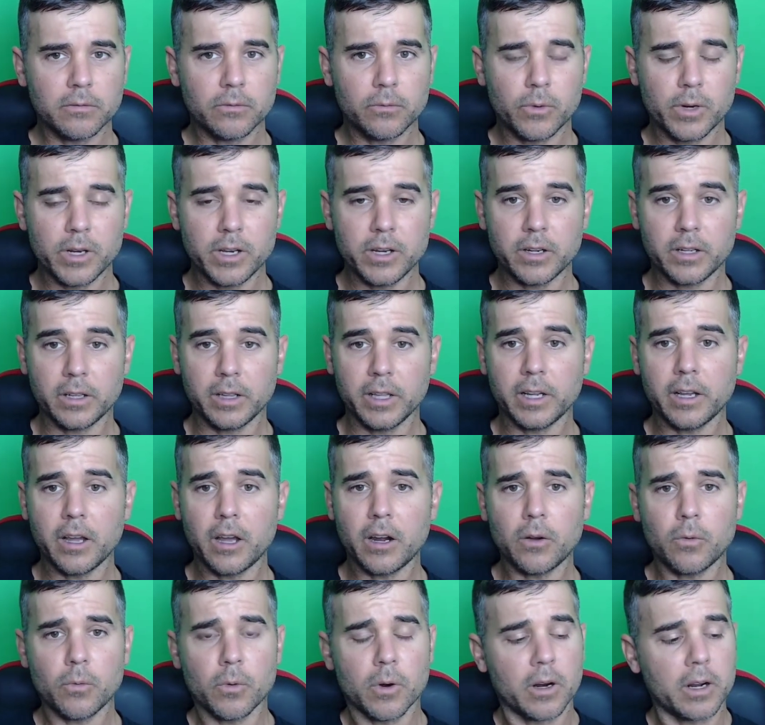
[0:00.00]
When you click
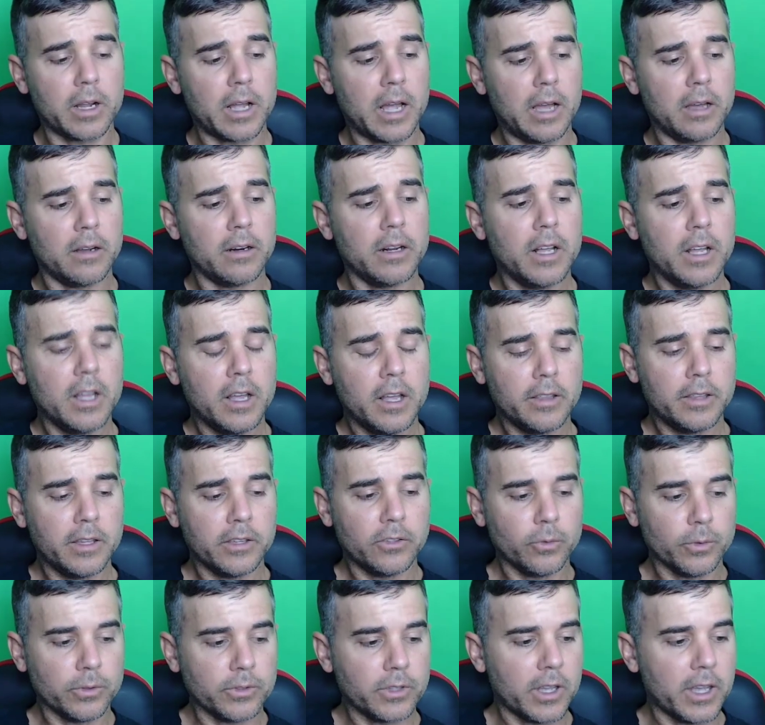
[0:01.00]
on a workout,
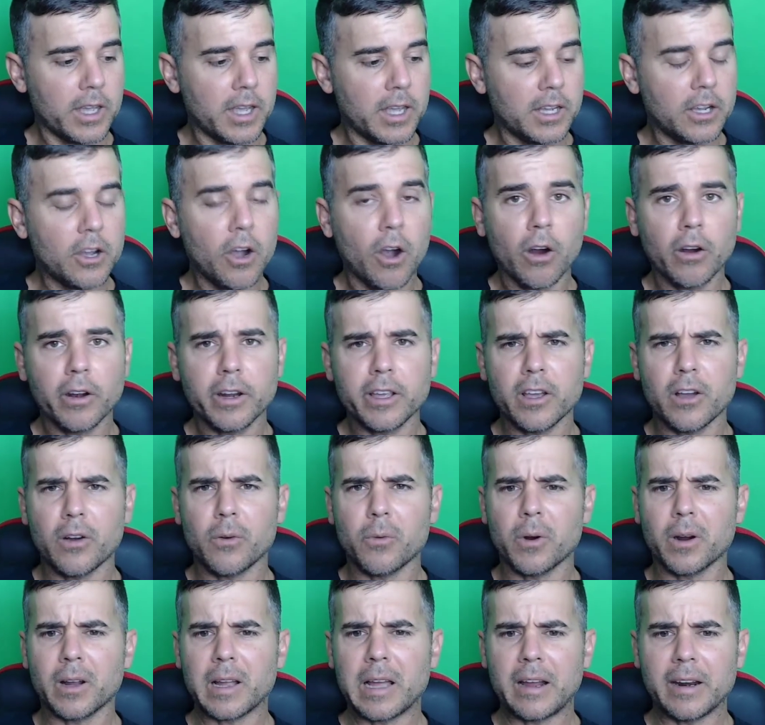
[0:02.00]
this was a cardio
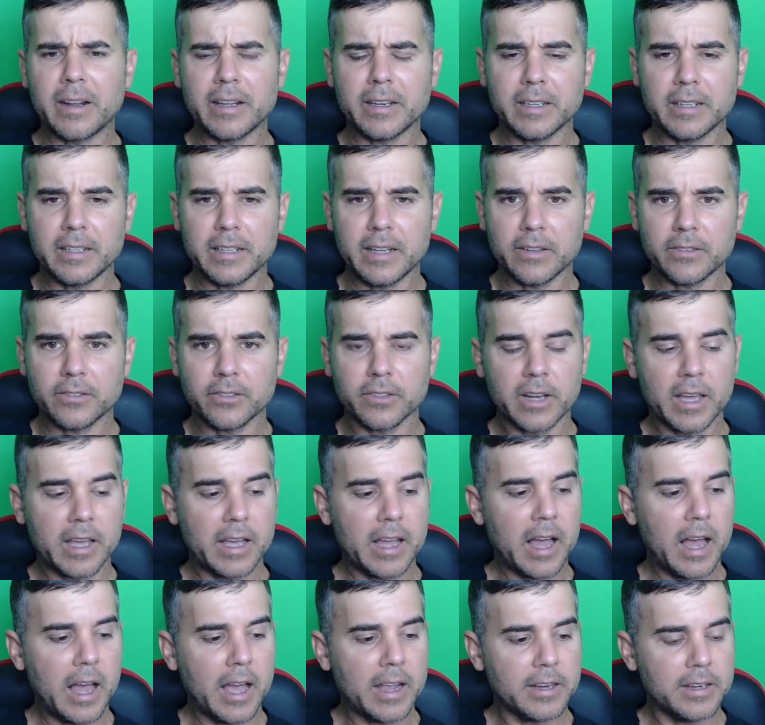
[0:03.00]
workout I did yesterday.
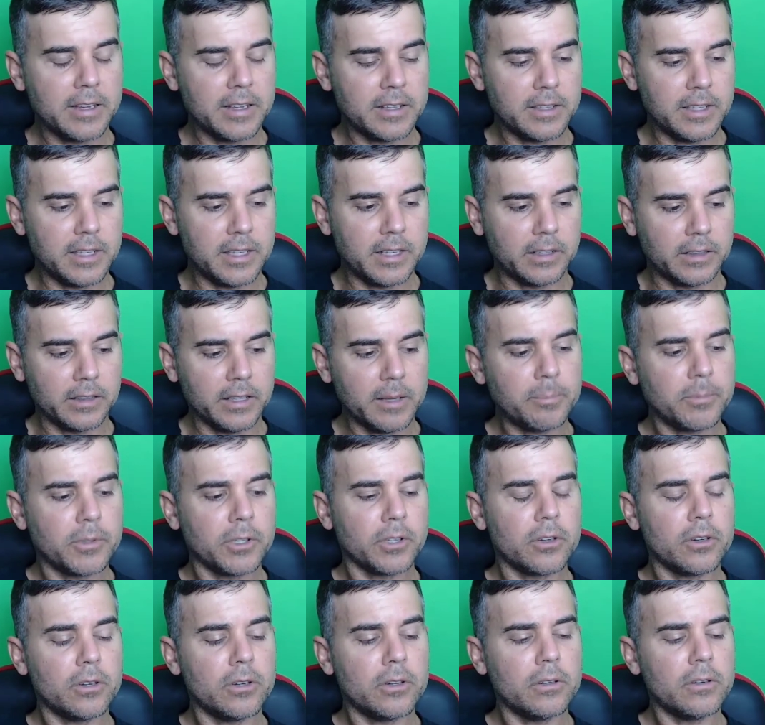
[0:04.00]
I did the
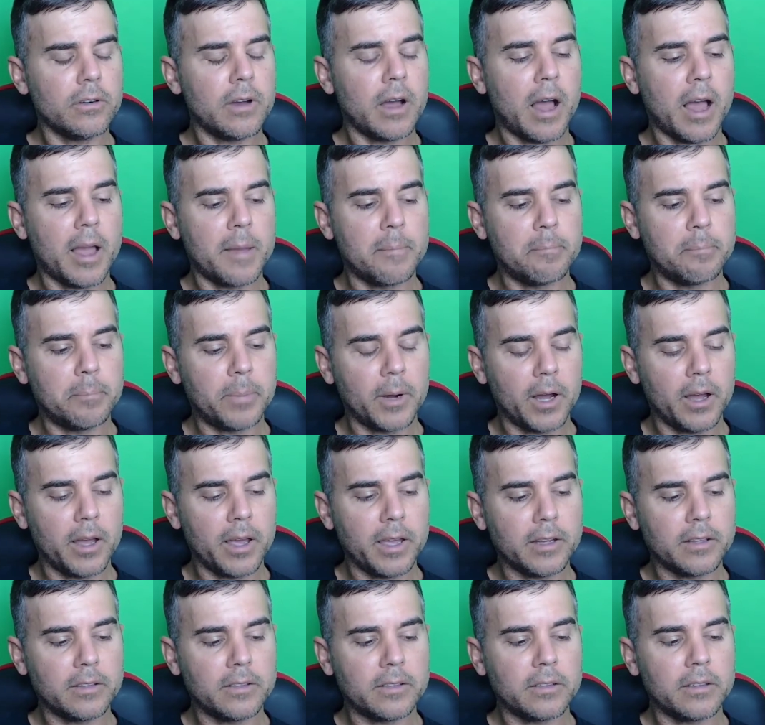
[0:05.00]
elliptical, I
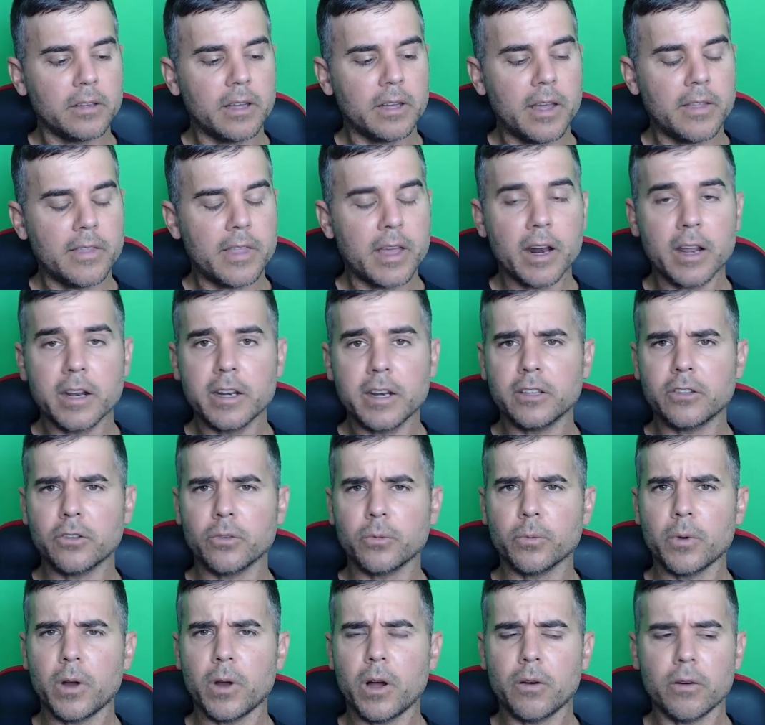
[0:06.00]
biked, and then I did
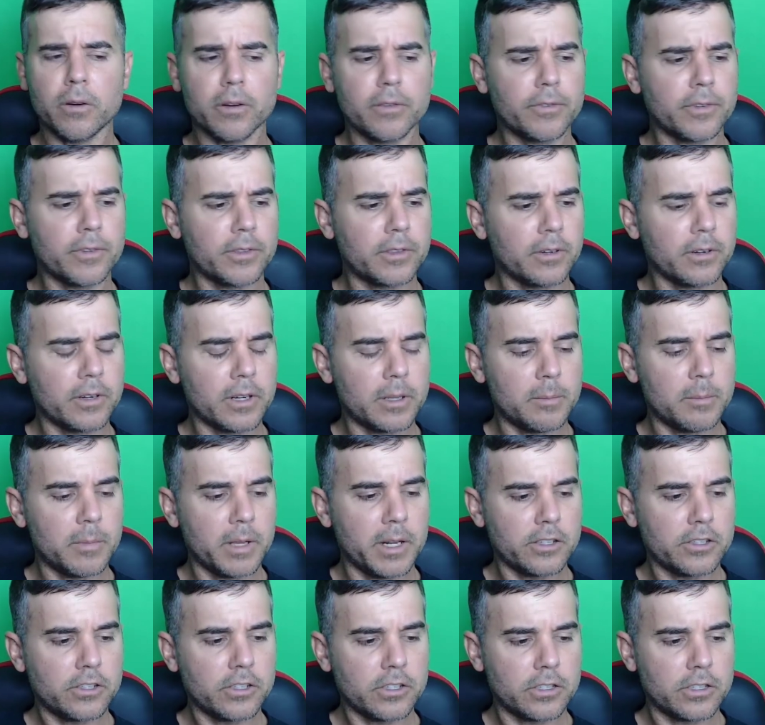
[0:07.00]
the rower for 30
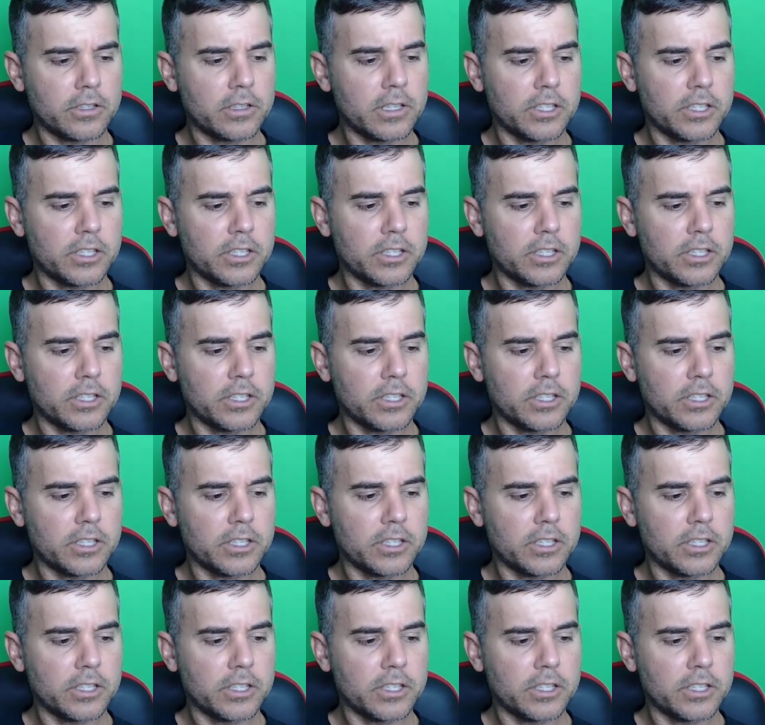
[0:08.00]
minutes.